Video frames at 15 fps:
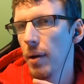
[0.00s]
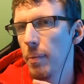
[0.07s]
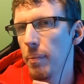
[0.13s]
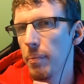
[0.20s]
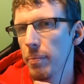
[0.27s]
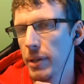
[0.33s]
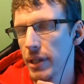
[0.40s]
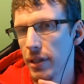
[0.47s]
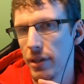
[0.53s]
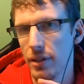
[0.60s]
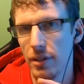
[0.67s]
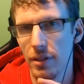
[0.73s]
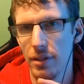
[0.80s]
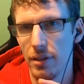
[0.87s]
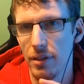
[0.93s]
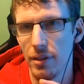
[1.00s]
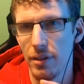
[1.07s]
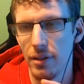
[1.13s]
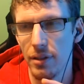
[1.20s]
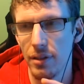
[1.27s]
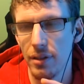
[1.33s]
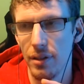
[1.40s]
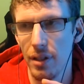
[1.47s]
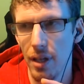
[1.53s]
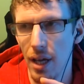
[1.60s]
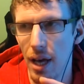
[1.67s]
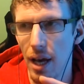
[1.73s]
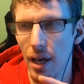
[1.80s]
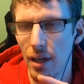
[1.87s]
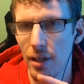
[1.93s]
Because
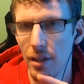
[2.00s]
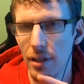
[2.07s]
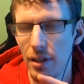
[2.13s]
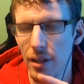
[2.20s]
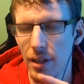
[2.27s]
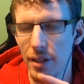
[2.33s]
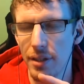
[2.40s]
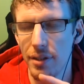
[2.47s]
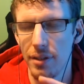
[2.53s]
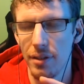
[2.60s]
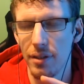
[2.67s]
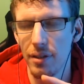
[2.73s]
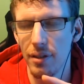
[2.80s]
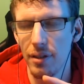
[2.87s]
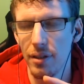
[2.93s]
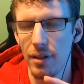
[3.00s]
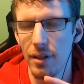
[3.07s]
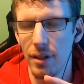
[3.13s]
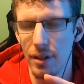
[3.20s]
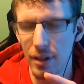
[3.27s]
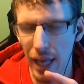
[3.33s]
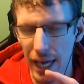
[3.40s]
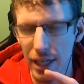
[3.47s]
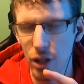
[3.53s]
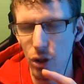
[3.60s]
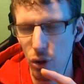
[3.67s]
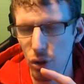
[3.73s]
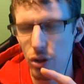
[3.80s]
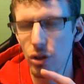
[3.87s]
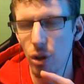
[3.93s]
yeah, it's that
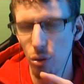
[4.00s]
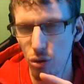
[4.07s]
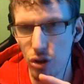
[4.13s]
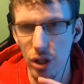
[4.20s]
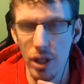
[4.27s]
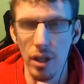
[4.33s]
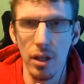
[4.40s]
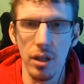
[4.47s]
good. Go see it.